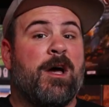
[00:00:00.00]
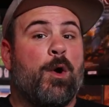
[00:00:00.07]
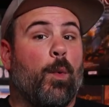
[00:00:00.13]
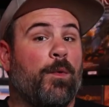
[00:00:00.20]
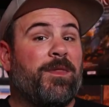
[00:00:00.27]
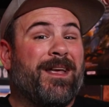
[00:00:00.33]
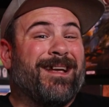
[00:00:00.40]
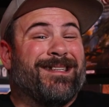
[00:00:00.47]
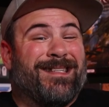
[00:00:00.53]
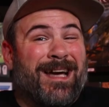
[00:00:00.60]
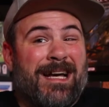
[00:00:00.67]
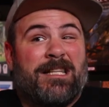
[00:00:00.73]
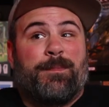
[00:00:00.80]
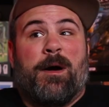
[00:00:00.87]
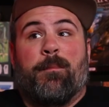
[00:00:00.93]
one thing that's
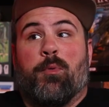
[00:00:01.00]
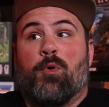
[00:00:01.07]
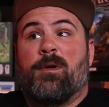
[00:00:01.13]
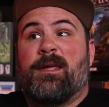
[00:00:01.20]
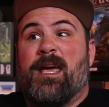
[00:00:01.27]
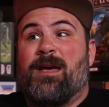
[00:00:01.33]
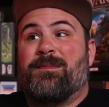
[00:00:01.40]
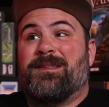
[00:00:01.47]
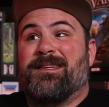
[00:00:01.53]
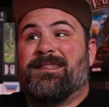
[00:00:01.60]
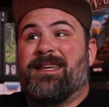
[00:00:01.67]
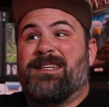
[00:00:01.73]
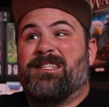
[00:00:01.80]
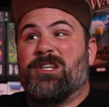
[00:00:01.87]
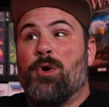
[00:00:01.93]
nice about board games is
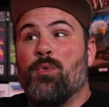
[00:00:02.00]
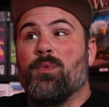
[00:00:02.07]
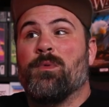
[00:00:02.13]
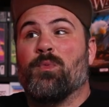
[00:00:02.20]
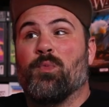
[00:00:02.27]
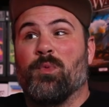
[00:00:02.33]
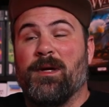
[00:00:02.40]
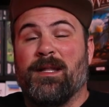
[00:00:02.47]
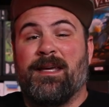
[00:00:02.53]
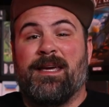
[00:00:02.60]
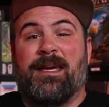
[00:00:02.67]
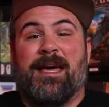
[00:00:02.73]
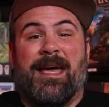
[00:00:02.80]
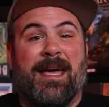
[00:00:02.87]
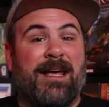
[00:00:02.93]
they don't
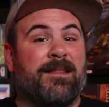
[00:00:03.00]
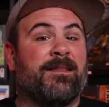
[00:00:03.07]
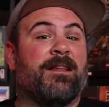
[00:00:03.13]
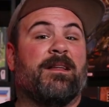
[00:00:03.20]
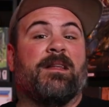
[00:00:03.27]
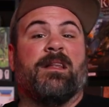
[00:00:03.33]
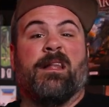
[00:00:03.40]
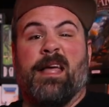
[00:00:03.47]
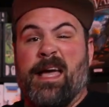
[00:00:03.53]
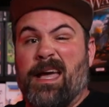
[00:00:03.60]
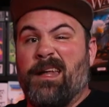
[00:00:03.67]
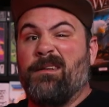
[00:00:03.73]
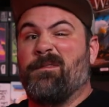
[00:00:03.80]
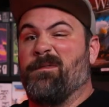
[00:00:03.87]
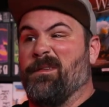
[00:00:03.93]
really hit the
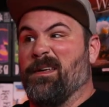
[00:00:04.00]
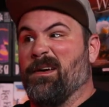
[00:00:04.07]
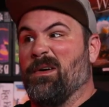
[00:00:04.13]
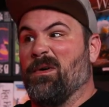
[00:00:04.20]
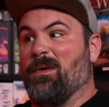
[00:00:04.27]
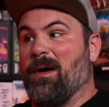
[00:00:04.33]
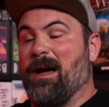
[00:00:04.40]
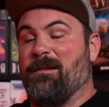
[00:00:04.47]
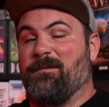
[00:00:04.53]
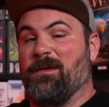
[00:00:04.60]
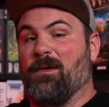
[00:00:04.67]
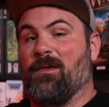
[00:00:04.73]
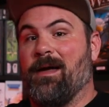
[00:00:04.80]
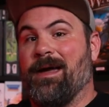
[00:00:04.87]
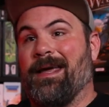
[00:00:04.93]
landfill, I
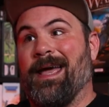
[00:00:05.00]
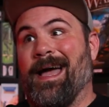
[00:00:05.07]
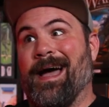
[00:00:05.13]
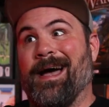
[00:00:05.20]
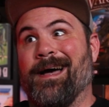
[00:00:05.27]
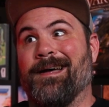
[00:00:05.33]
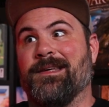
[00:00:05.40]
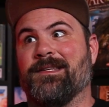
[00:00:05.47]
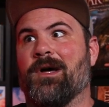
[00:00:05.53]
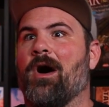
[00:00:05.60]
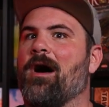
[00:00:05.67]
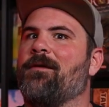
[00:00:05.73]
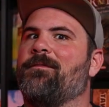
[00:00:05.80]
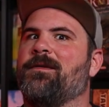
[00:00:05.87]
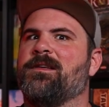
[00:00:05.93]
feel like, as
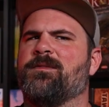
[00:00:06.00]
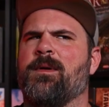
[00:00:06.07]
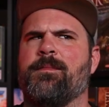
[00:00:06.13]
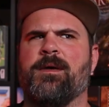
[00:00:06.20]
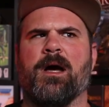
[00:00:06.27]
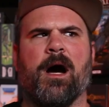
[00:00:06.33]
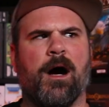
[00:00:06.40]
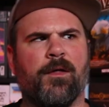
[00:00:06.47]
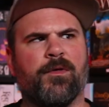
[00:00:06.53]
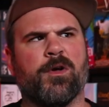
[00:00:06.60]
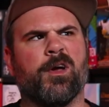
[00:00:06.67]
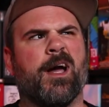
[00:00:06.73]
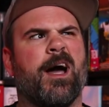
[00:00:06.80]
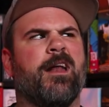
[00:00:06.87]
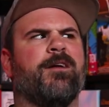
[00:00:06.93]
often as maybe
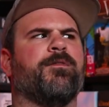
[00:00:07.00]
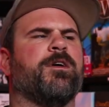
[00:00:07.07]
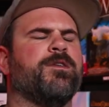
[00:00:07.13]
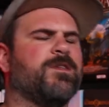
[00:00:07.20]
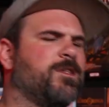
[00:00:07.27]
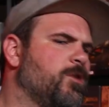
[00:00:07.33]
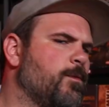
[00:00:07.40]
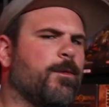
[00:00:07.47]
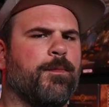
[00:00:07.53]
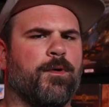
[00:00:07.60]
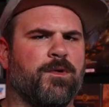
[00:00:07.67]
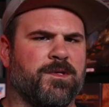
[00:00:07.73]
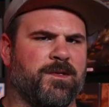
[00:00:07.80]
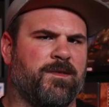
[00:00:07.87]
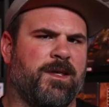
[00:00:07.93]
other kind of
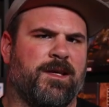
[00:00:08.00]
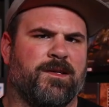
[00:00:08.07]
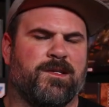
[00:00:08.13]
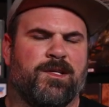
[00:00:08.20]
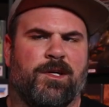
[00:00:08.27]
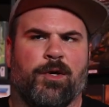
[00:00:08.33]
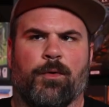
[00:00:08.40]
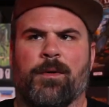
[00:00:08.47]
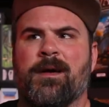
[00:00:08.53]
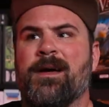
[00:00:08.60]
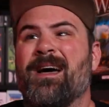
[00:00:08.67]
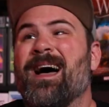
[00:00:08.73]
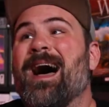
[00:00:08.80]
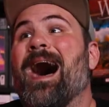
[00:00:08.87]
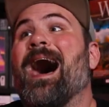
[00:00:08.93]
consumables and things do.
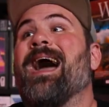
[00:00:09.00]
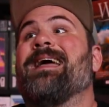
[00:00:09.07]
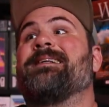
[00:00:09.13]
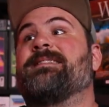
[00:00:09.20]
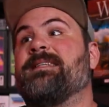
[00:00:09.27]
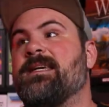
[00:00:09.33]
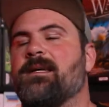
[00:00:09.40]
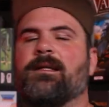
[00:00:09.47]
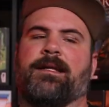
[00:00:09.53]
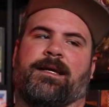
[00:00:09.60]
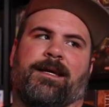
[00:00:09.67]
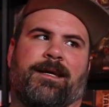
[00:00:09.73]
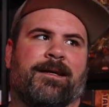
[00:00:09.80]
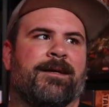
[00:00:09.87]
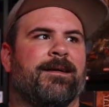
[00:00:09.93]

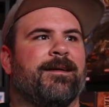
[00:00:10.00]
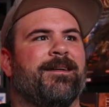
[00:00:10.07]
Ideally,